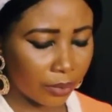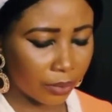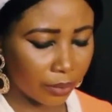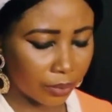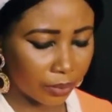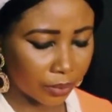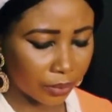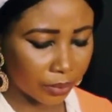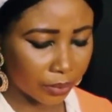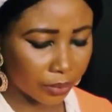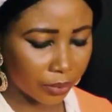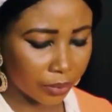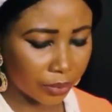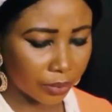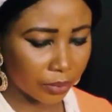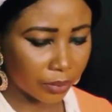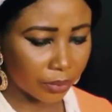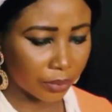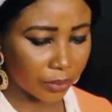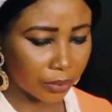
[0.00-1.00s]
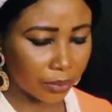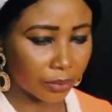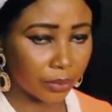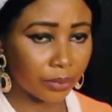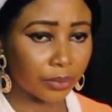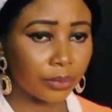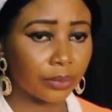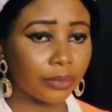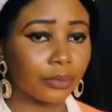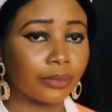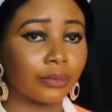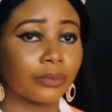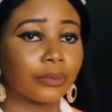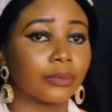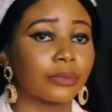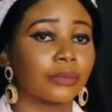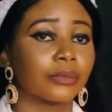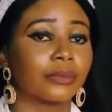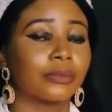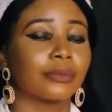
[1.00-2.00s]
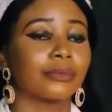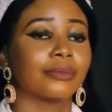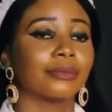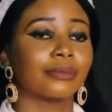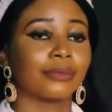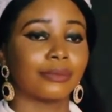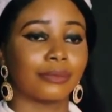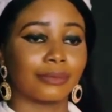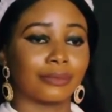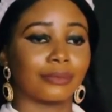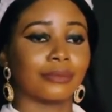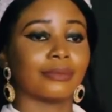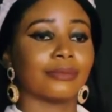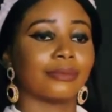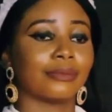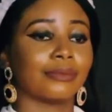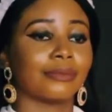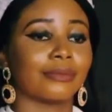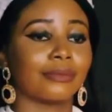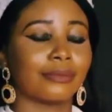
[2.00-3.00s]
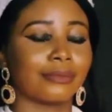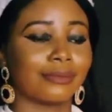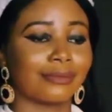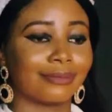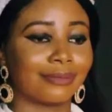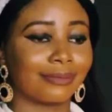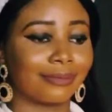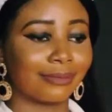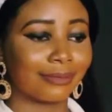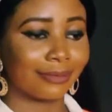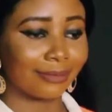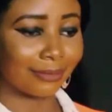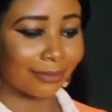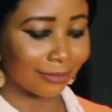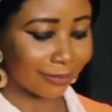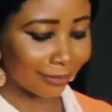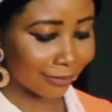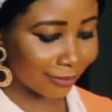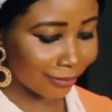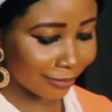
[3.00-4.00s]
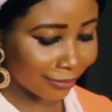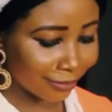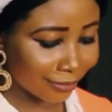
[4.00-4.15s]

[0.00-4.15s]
(not speaking)